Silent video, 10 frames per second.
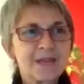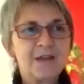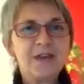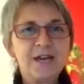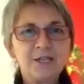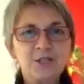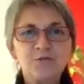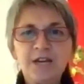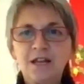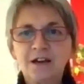and then
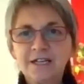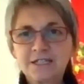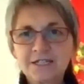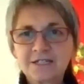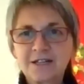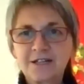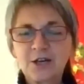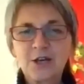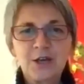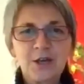you realize
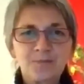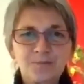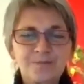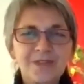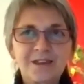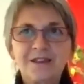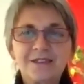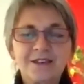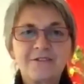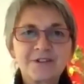
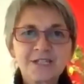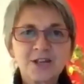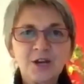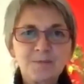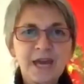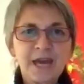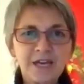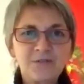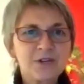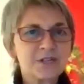that there are certain
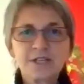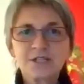behaviors